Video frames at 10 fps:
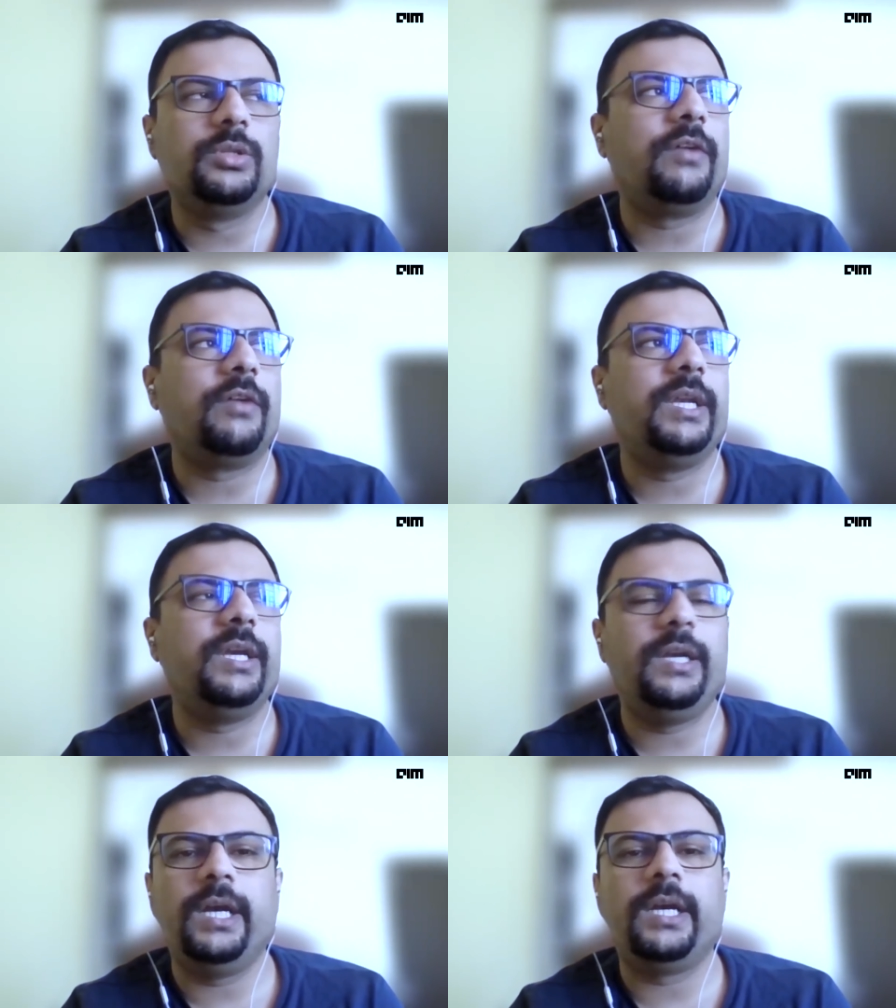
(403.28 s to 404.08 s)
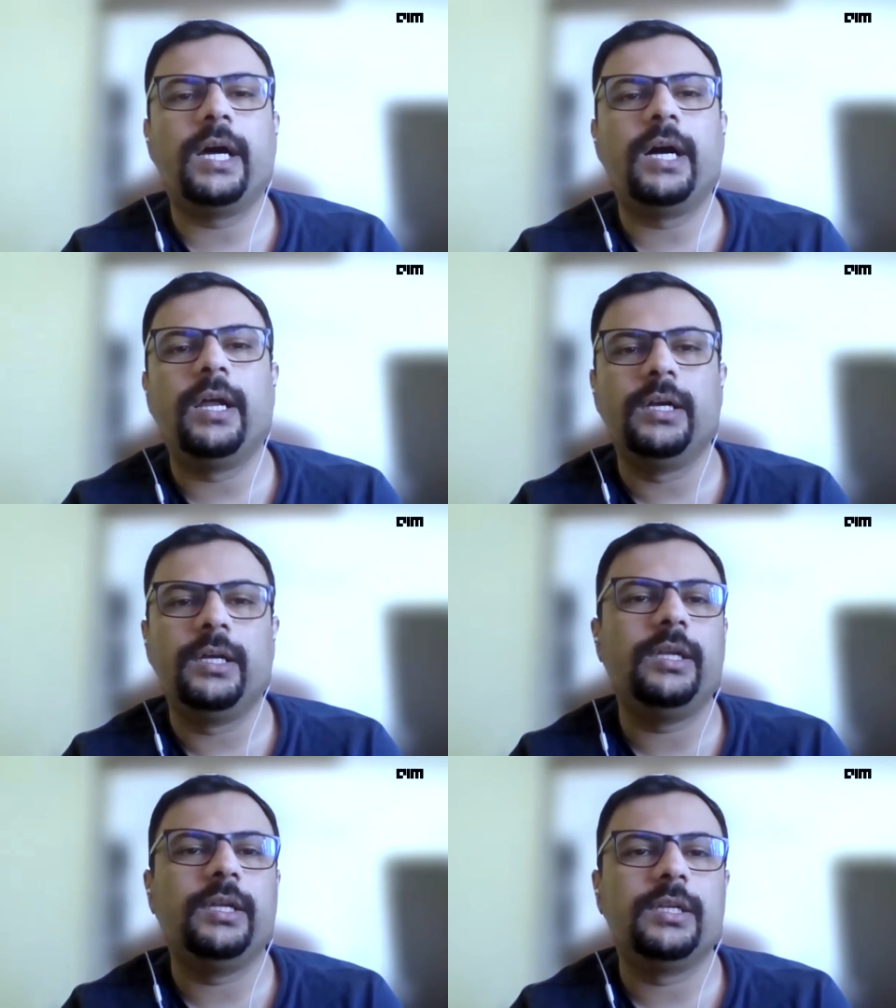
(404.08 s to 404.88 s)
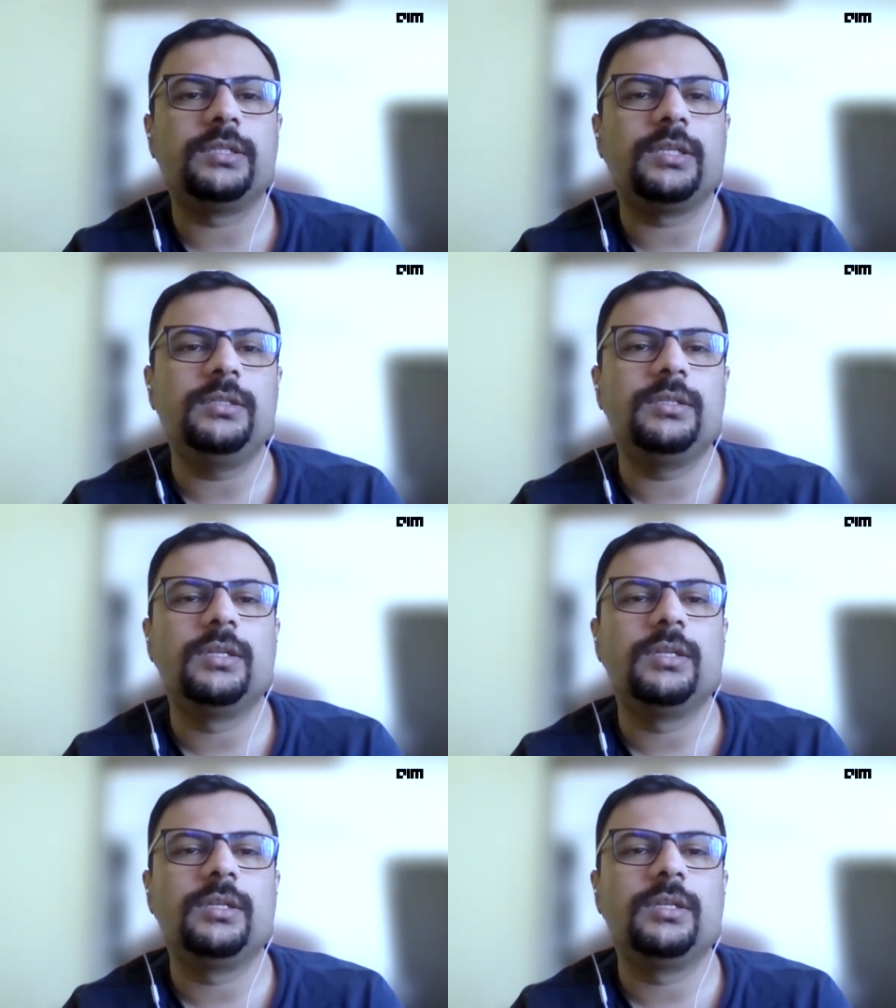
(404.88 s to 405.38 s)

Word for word: they are very data hungry in a sense.